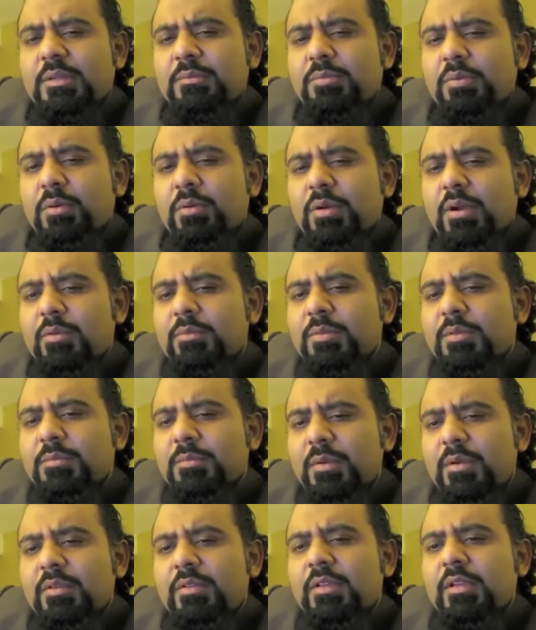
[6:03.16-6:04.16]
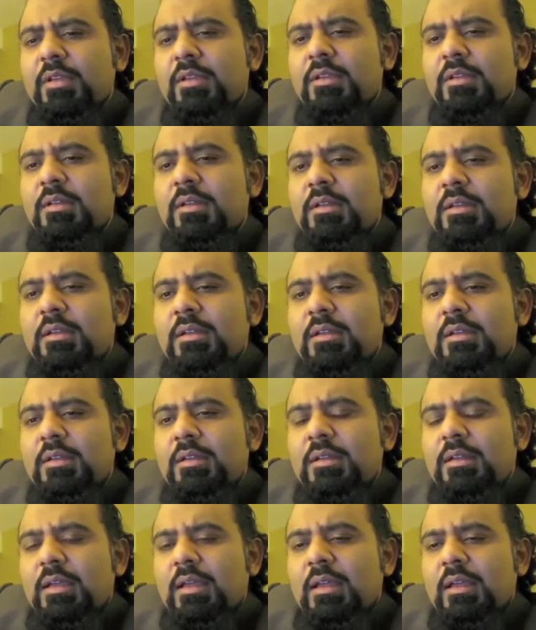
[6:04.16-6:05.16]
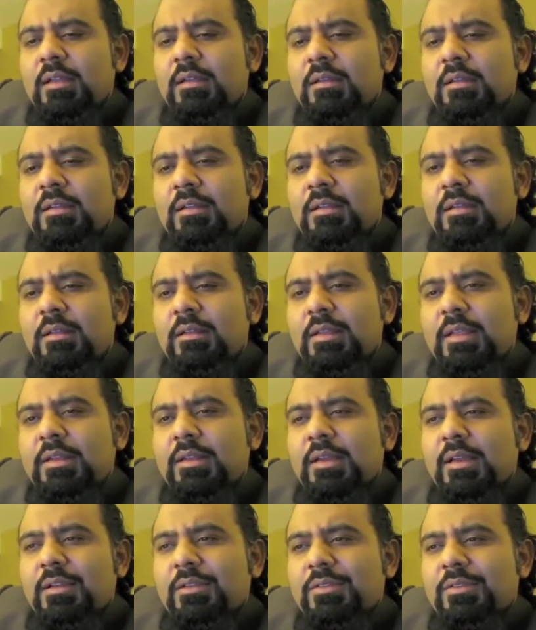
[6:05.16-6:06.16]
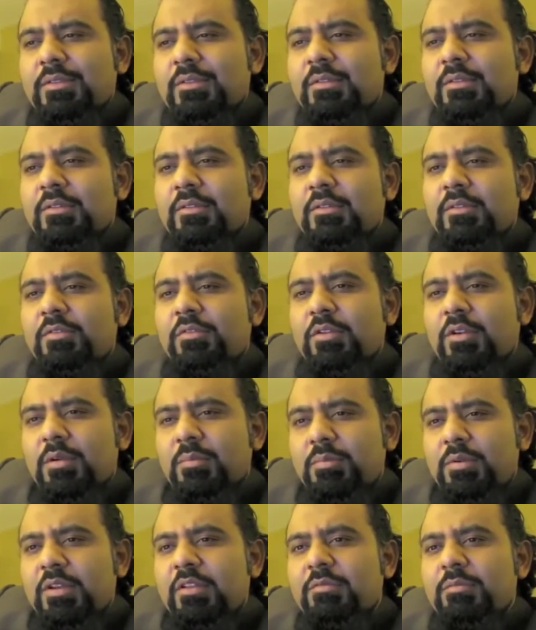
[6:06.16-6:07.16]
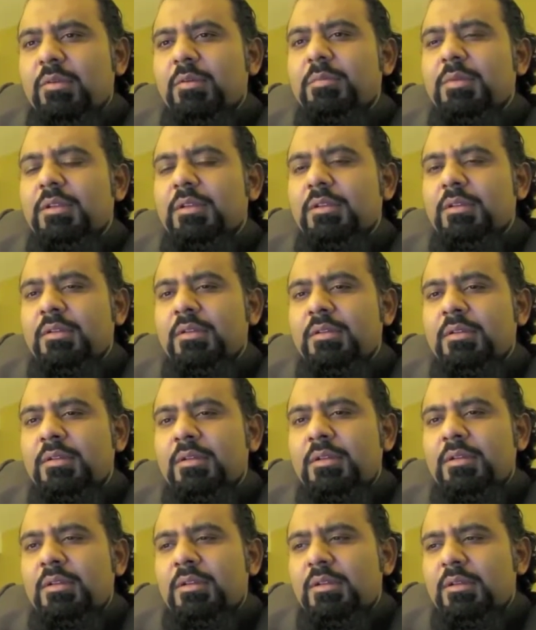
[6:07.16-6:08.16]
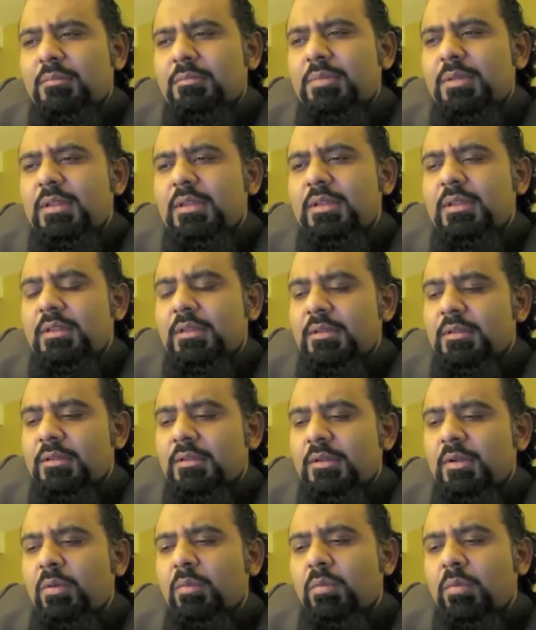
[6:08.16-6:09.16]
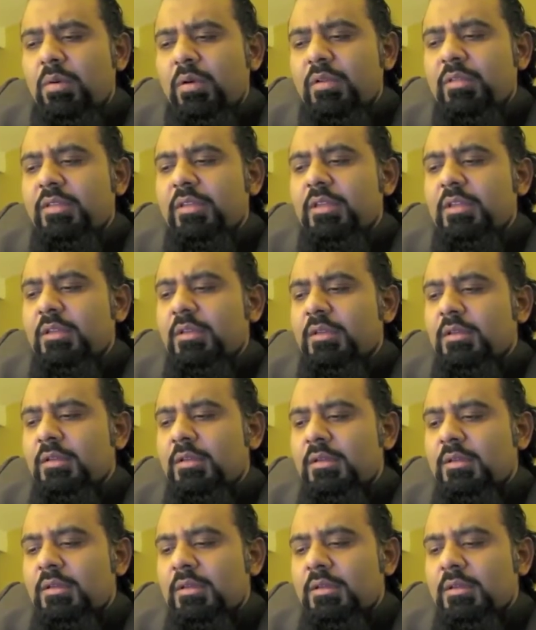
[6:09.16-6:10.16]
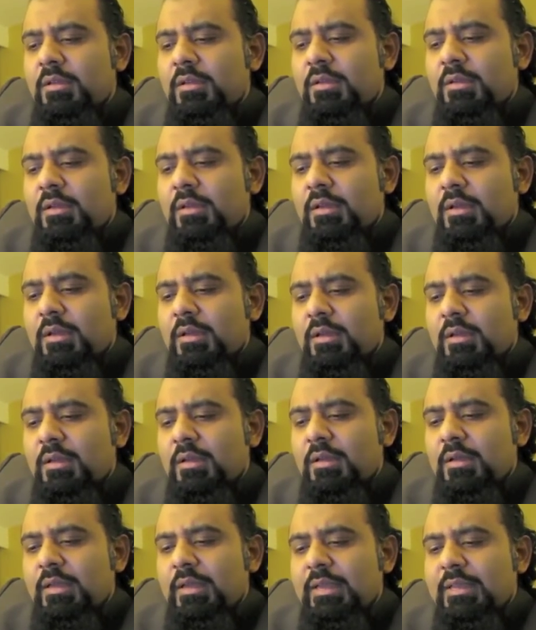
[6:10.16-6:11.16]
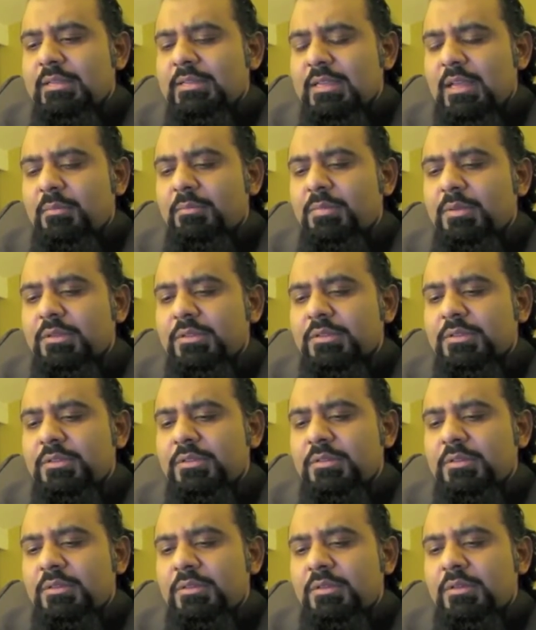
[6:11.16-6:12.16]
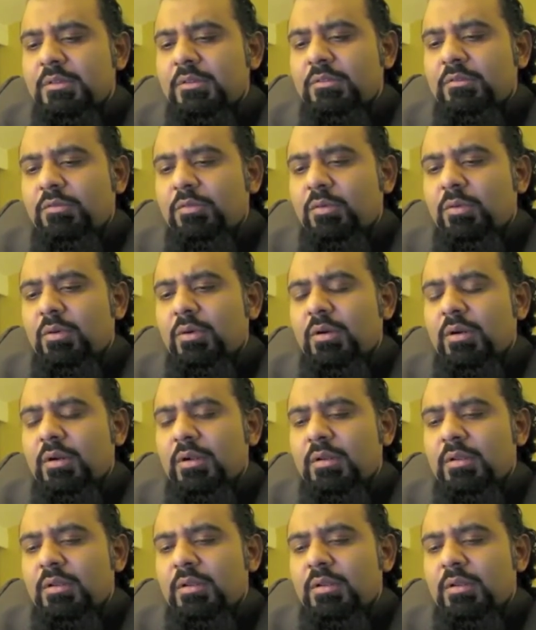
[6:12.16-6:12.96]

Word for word: and pour out with mercy. And let us, for a brief moment, be worthy uh, examples for